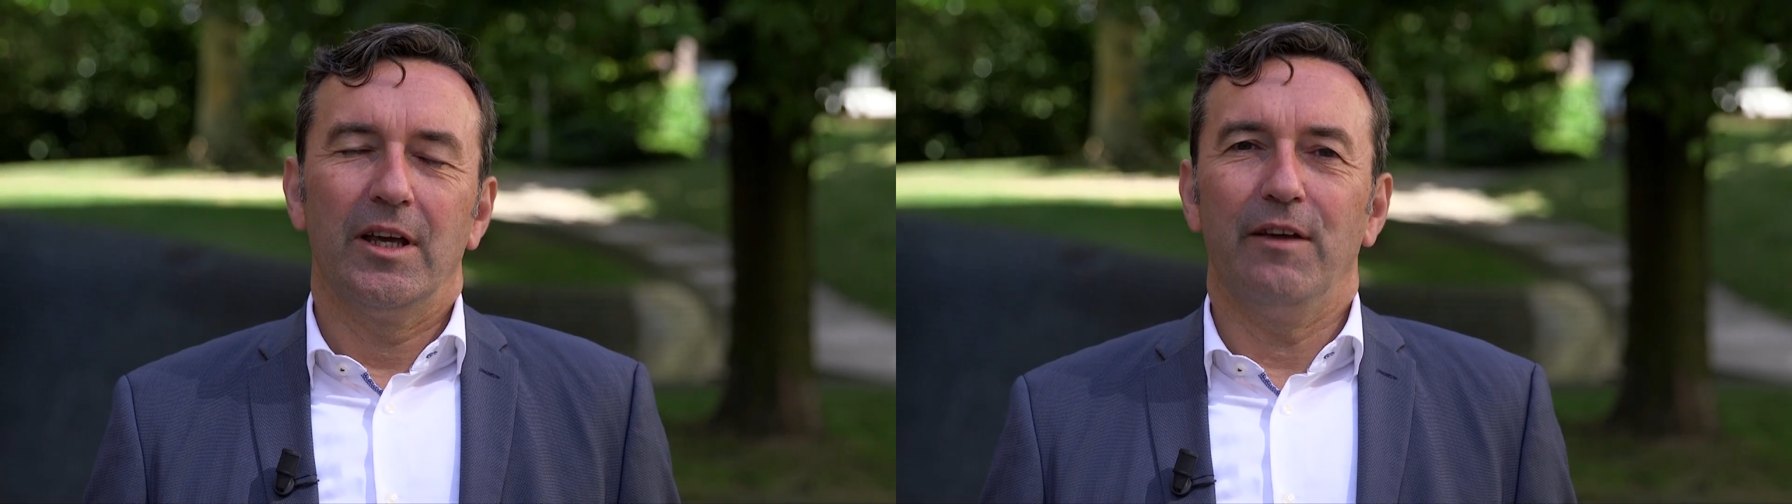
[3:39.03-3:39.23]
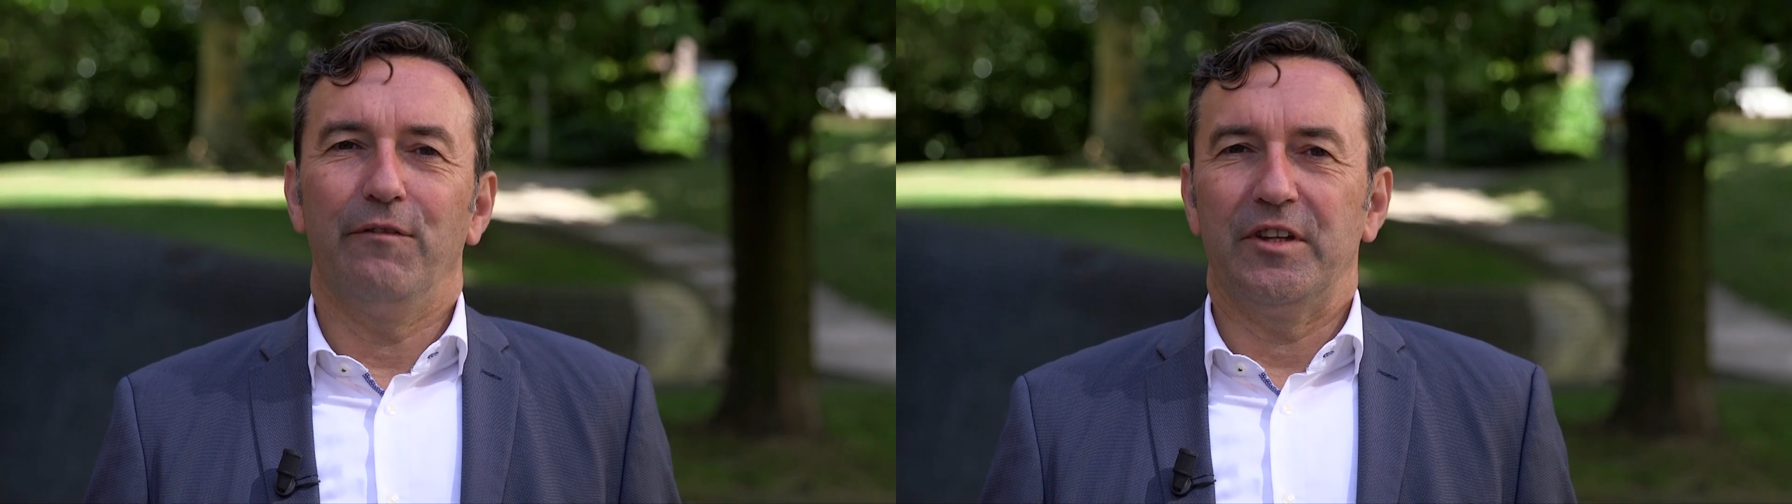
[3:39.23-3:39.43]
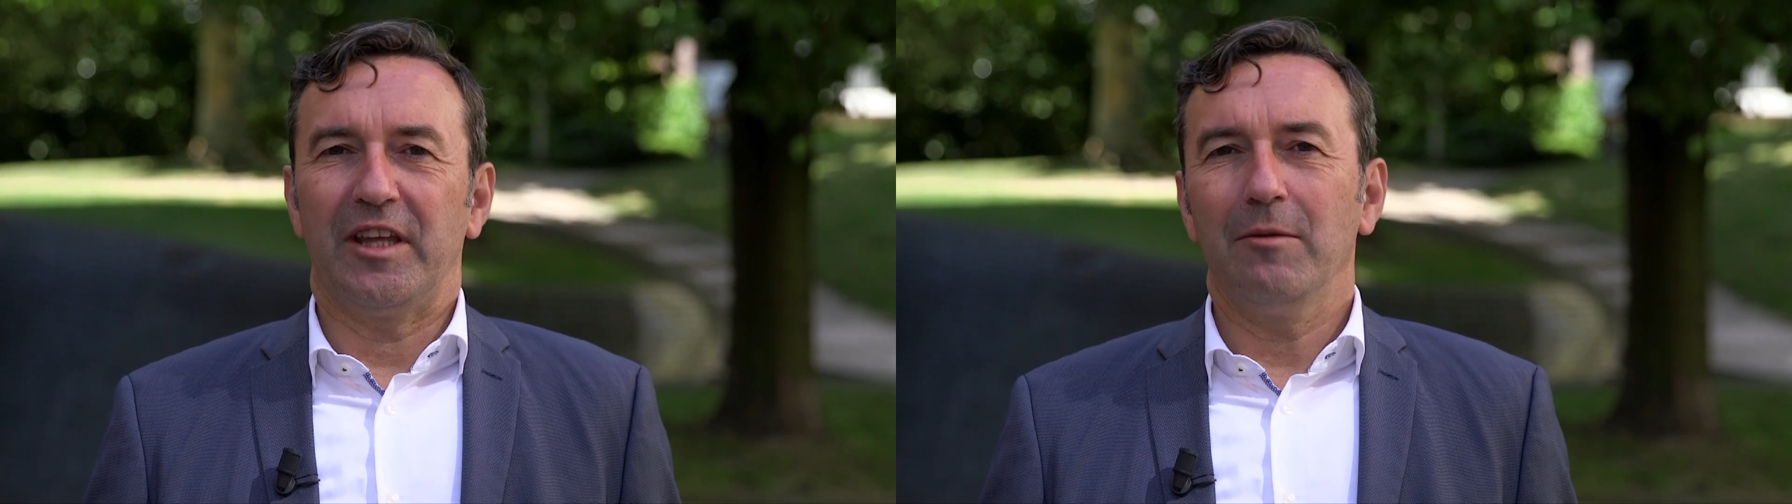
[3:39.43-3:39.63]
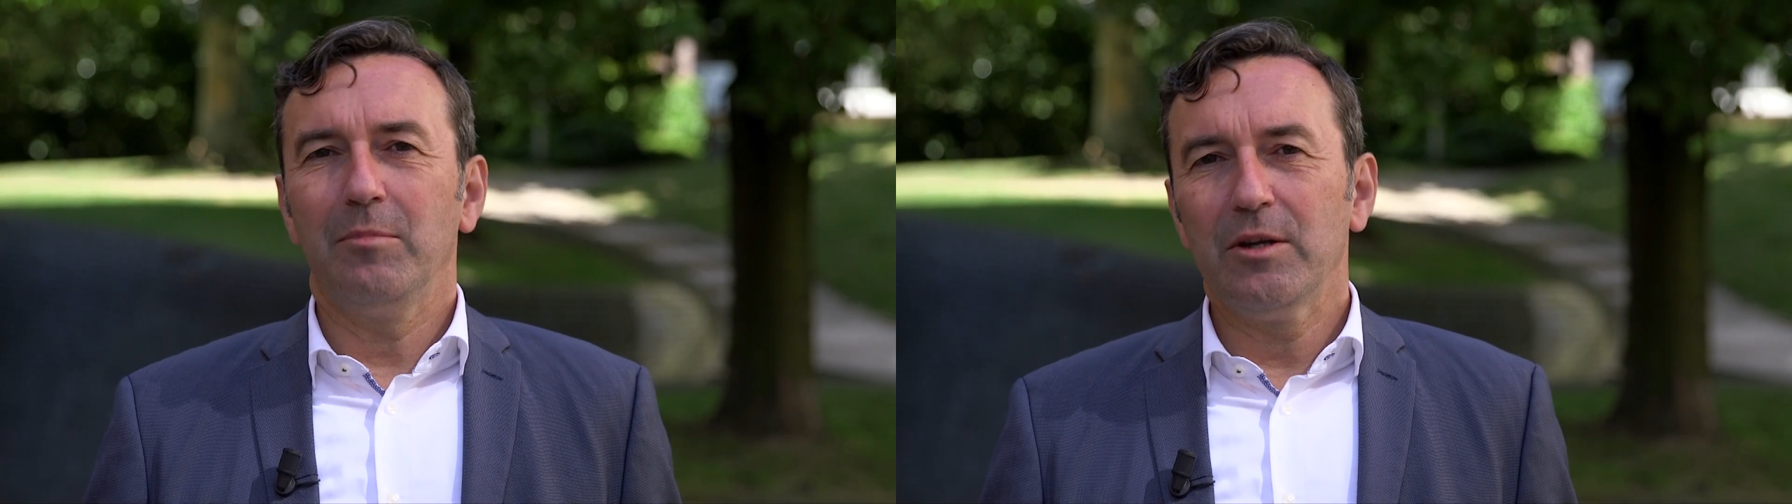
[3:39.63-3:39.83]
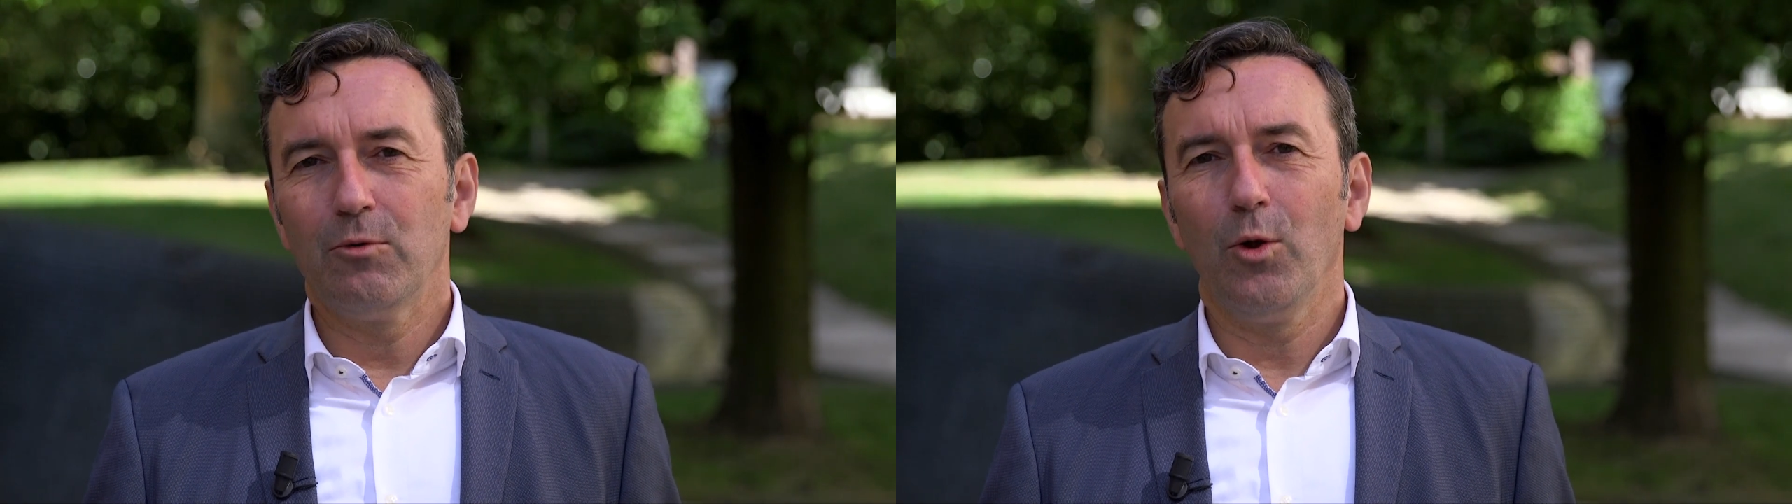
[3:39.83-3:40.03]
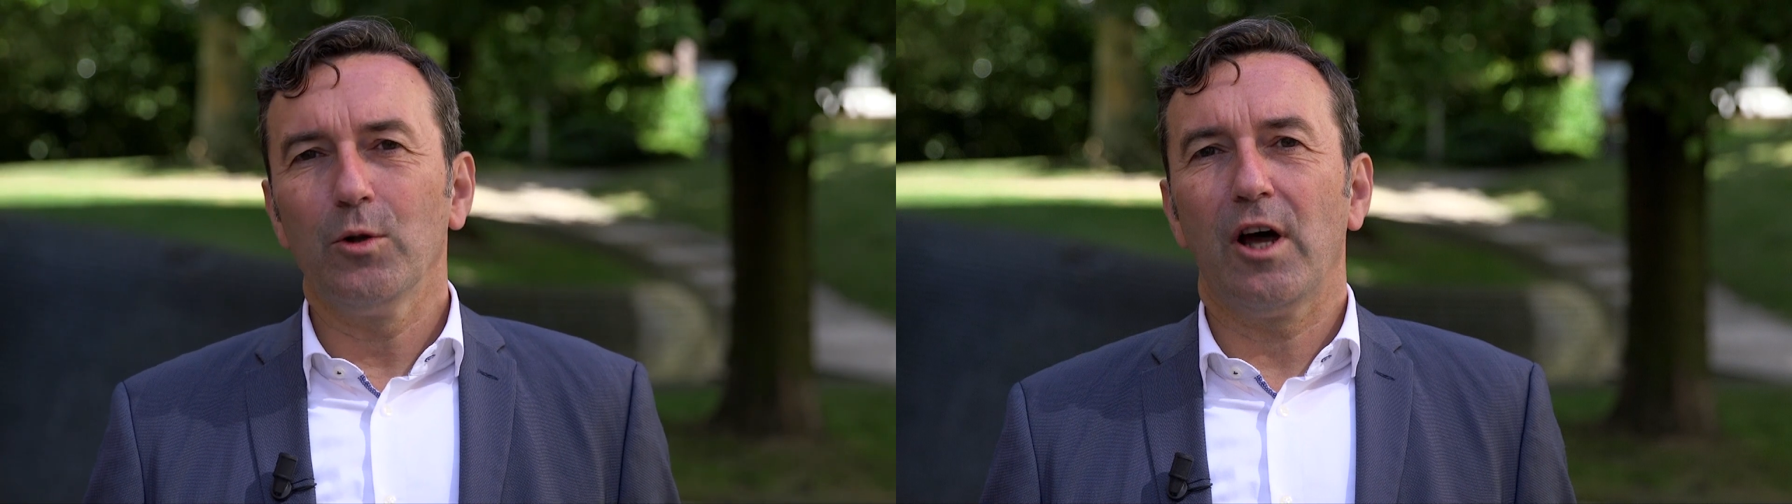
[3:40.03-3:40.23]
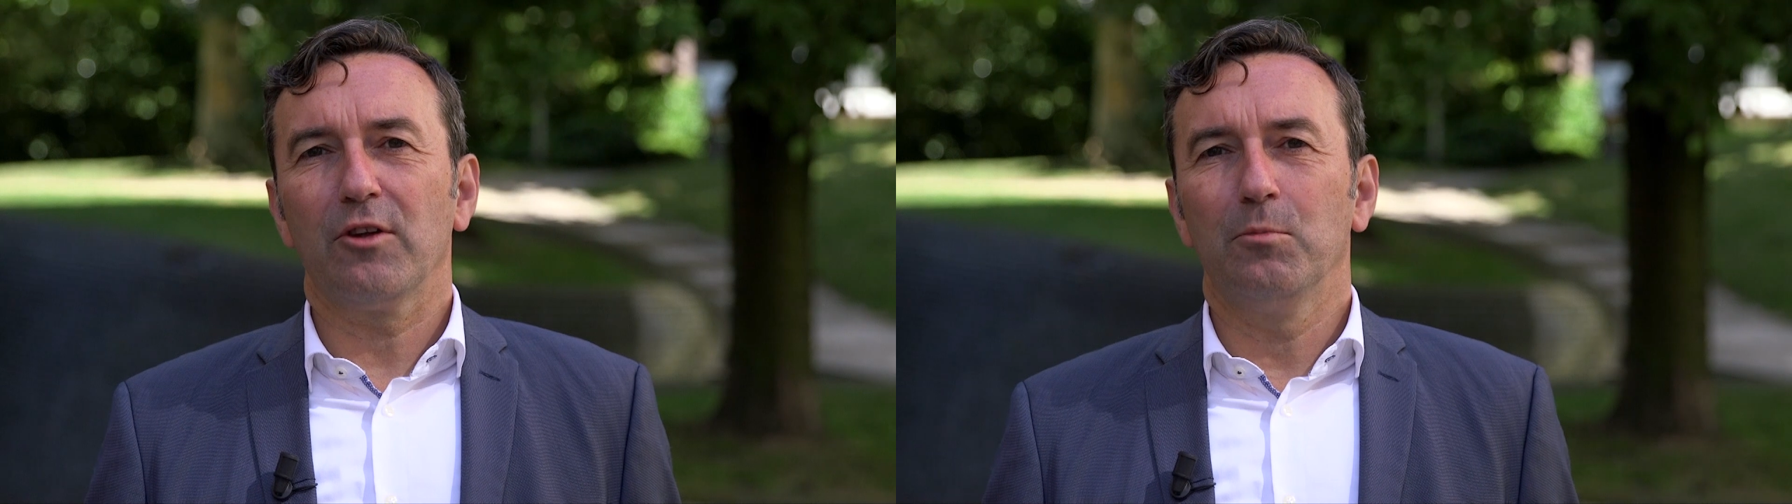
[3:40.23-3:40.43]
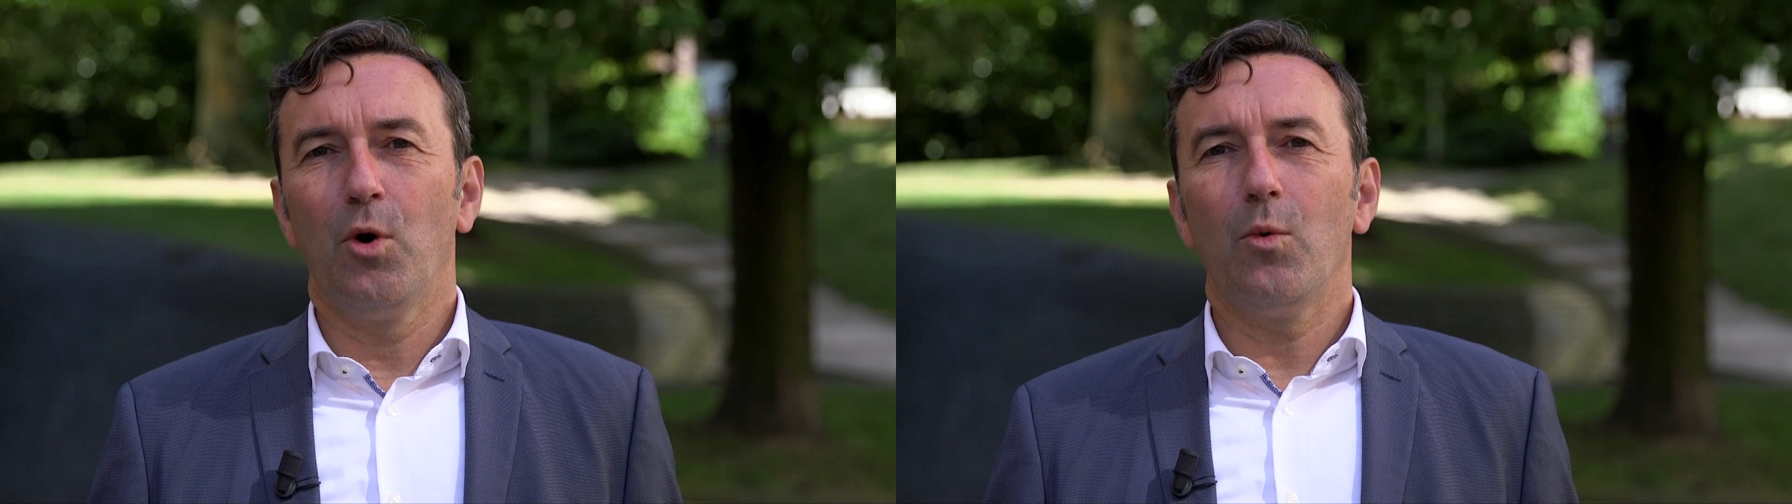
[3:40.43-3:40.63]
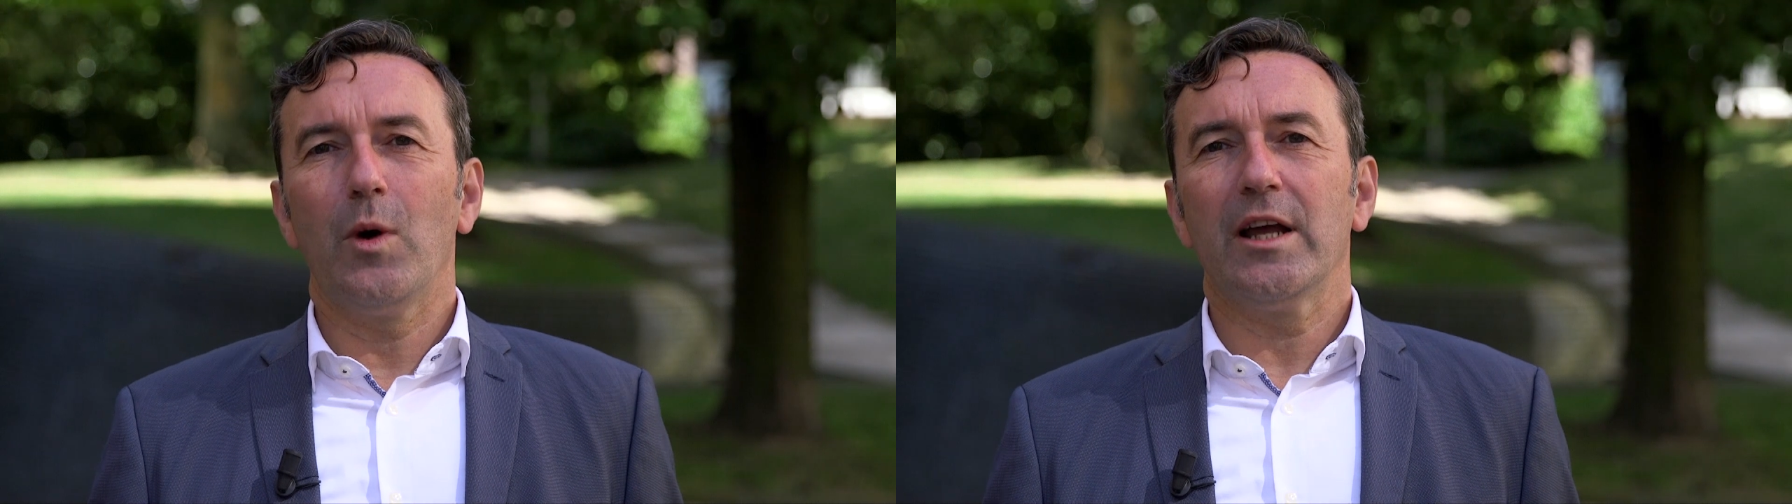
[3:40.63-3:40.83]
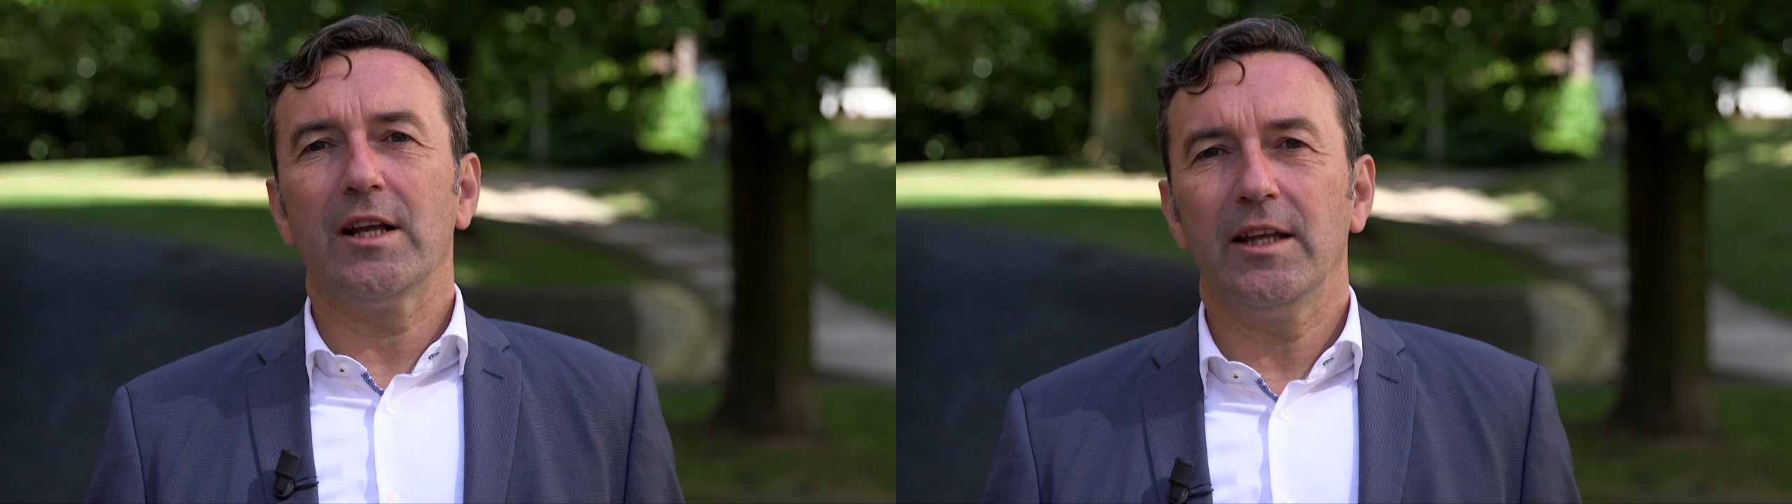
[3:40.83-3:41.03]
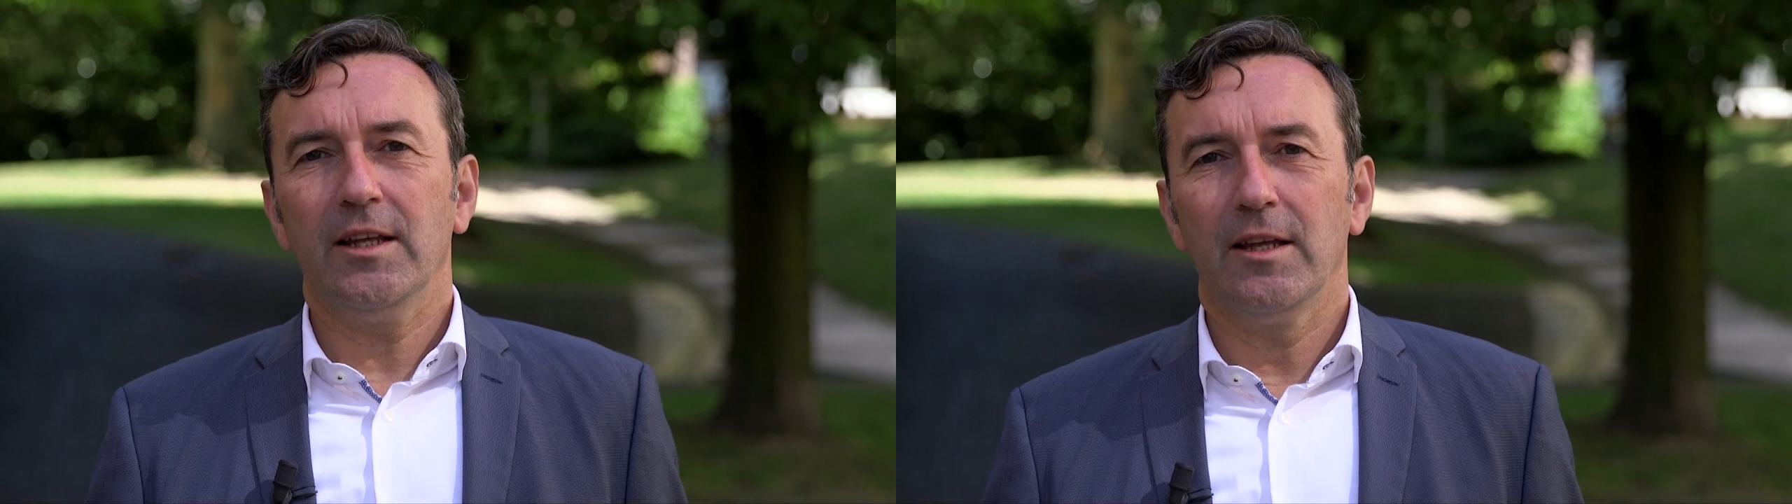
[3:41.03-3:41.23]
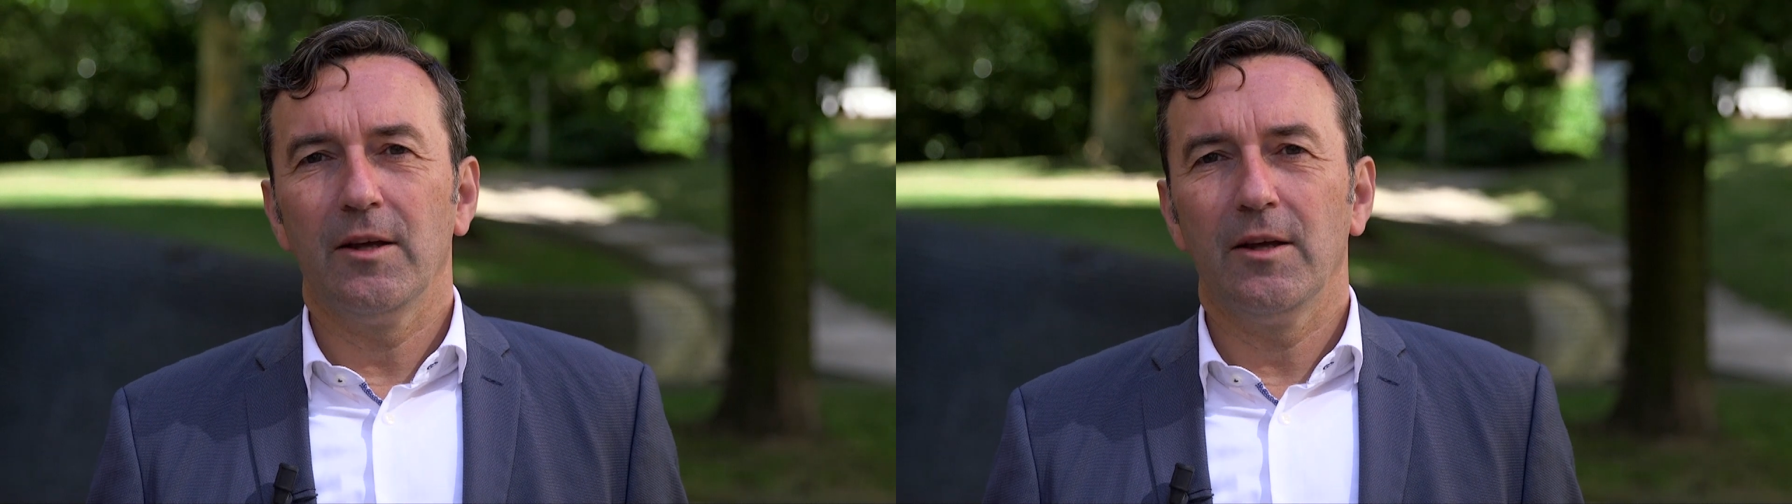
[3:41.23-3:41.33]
If it can be rolled out more widely,